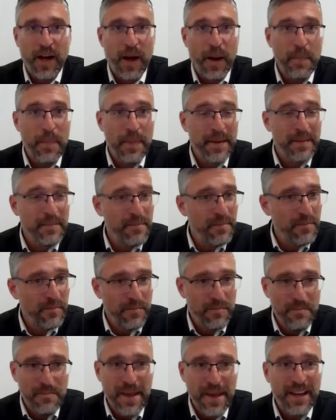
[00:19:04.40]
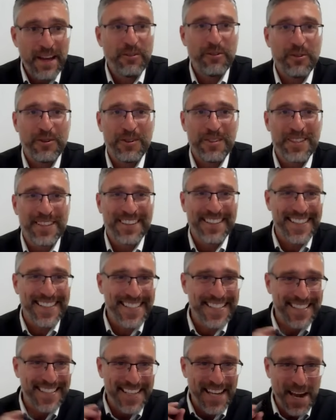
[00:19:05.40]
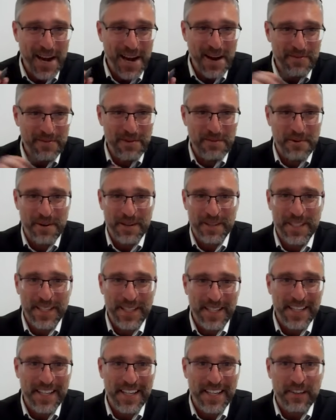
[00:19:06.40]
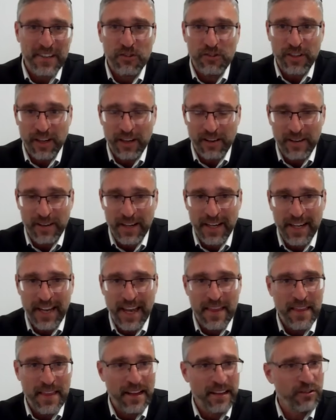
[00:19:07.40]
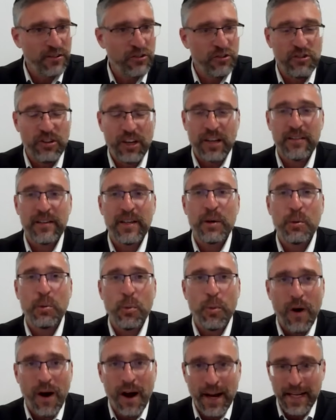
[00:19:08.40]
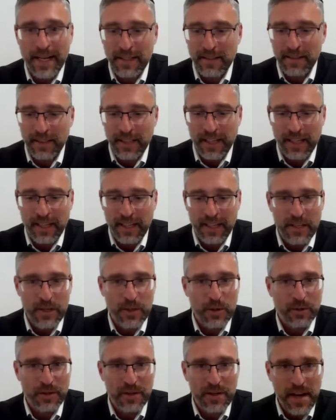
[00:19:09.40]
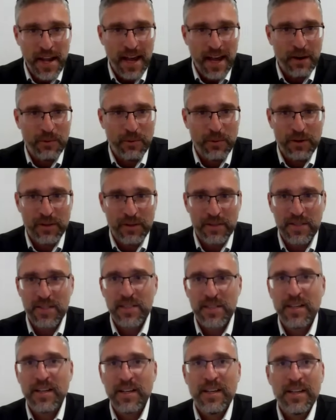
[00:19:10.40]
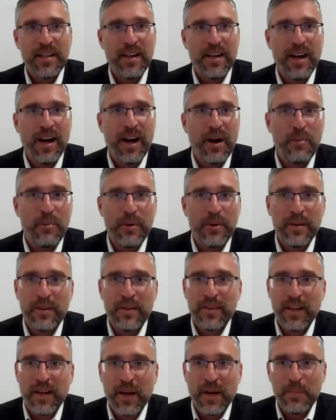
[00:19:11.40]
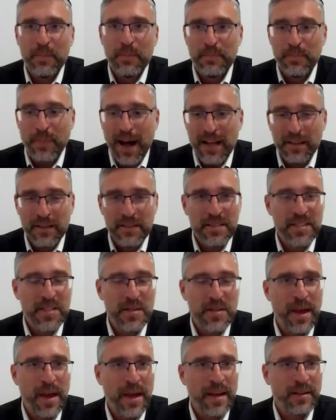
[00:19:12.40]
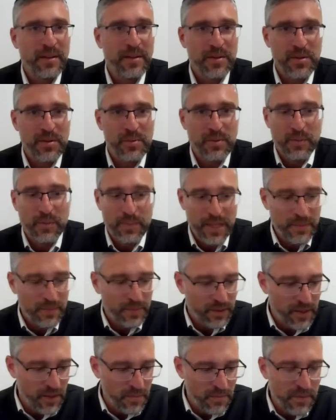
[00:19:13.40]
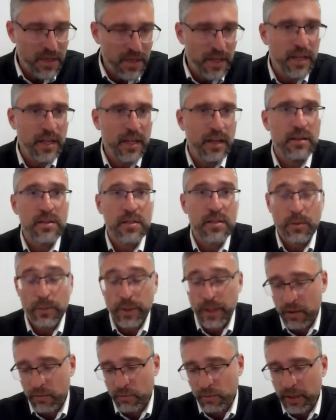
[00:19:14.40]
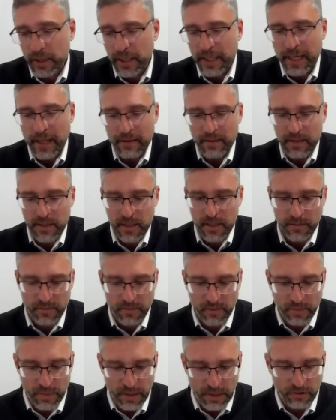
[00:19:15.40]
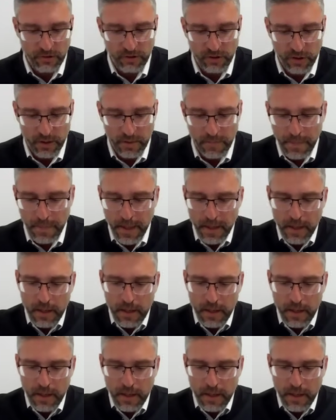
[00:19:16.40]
um, make sure to listen to every word Gidi is sharing and then share it widely in your networks uh, with uh, policymakers, with people in the media, so we can really get this information